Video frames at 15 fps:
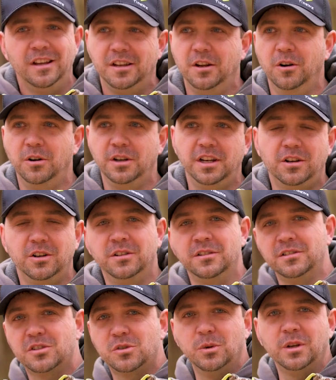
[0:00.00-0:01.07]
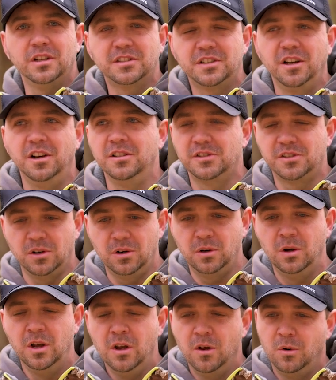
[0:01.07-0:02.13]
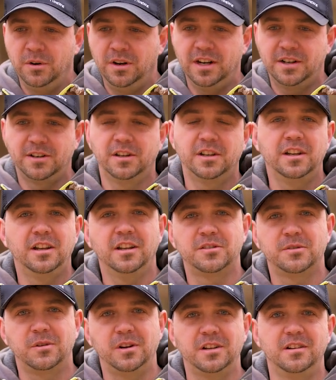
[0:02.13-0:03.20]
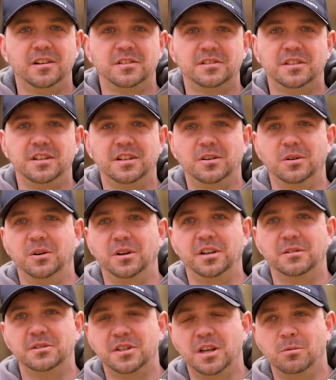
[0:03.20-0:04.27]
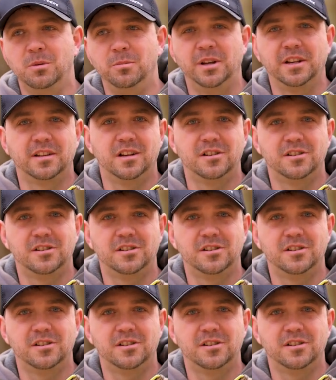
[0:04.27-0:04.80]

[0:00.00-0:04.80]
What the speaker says: You know, he couldn't swing his gun, so when that turkey gets right to this decoy, he was able to make that